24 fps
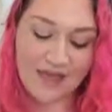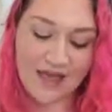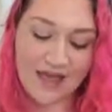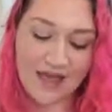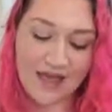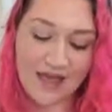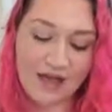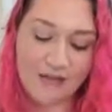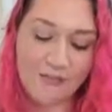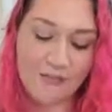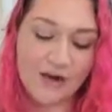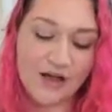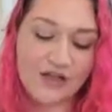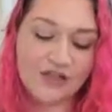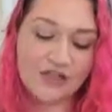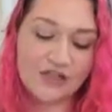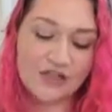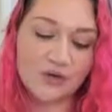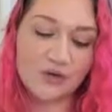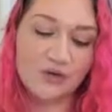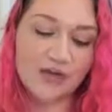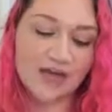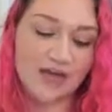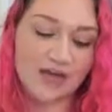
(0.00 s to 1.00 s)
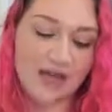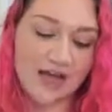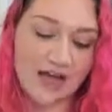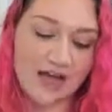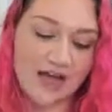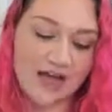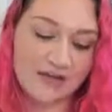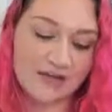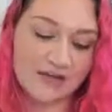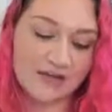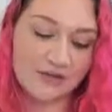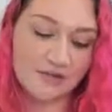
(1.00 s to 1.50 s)
And by doing
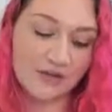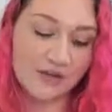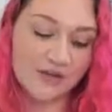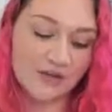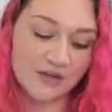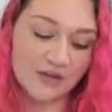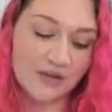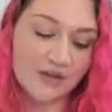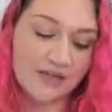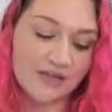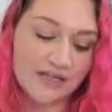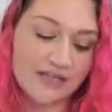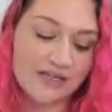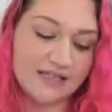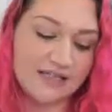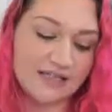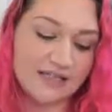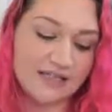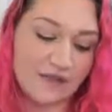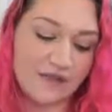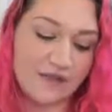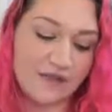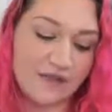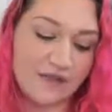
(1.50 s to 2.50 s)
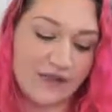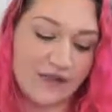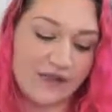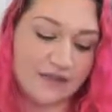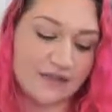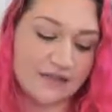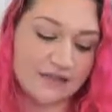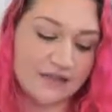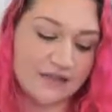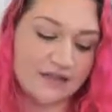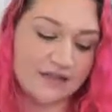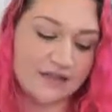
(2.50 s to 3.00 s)
that, by doing these little
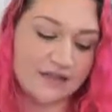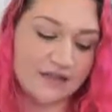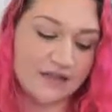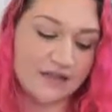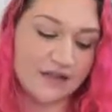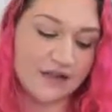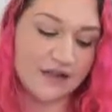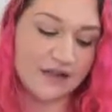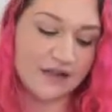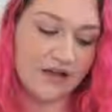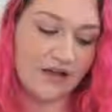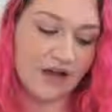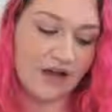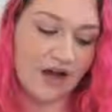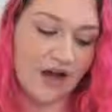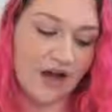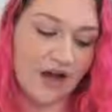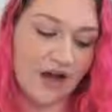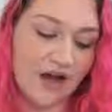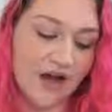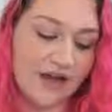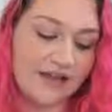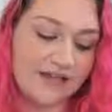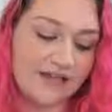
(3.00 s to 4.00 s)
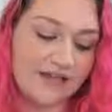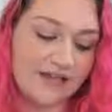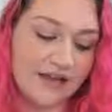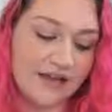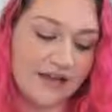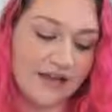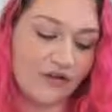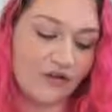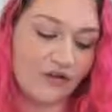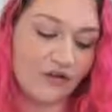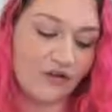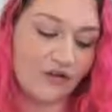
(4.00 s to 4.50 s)
things, I
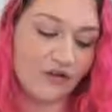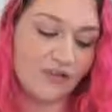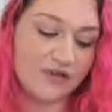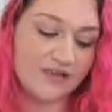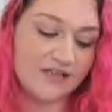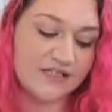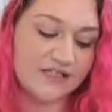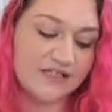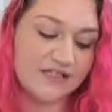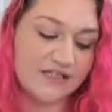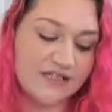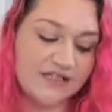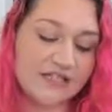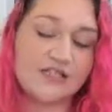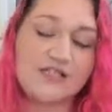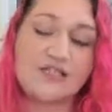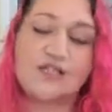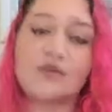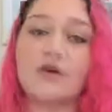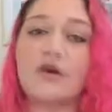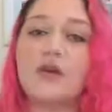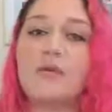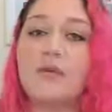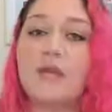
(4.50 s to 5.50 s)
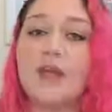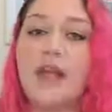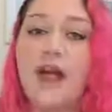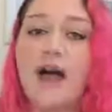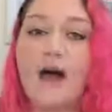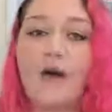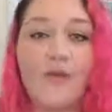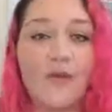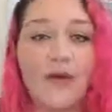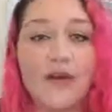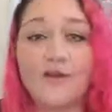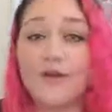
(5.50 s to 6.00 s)
see a lot of businesses screaming
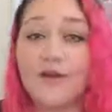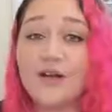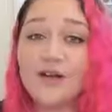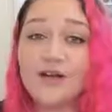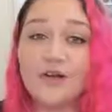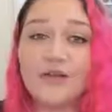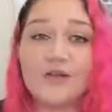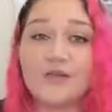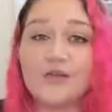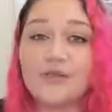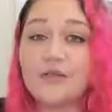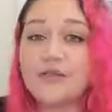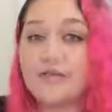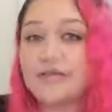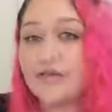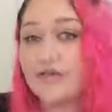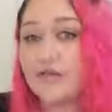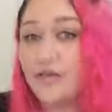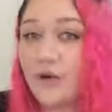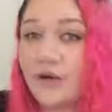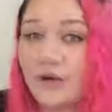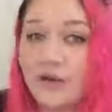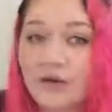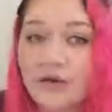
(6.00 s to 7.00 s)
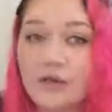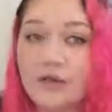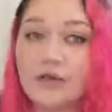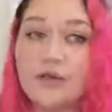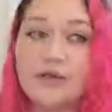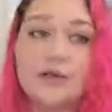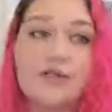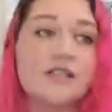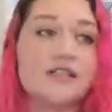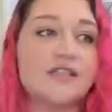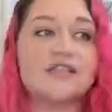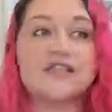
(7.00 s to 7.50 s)
out, we're inclusive,
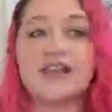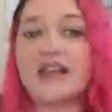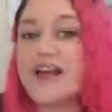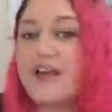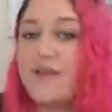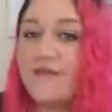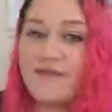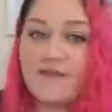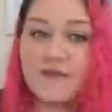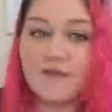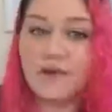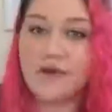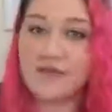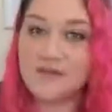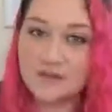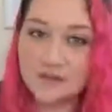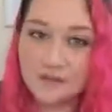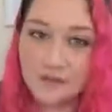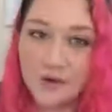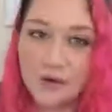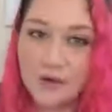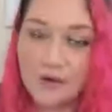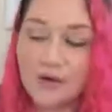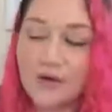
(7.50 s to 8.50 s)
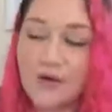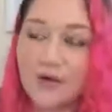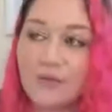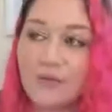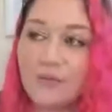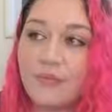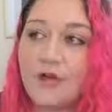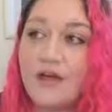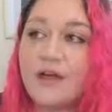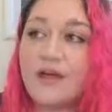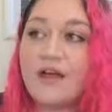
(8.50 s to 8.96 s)
everyone's welcome.